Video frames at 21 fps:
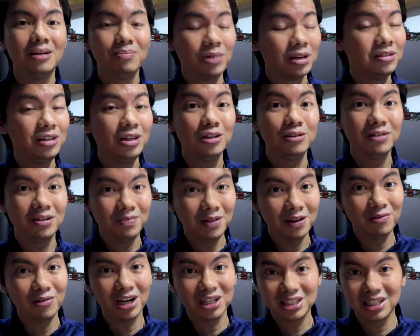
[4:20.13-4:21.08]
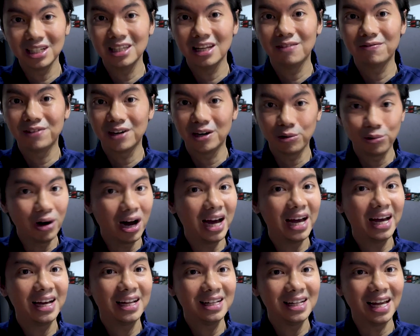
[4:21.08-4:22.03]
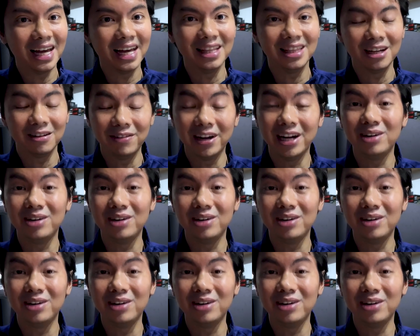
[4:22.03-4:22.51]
but you know, we've been watching them for a while and they're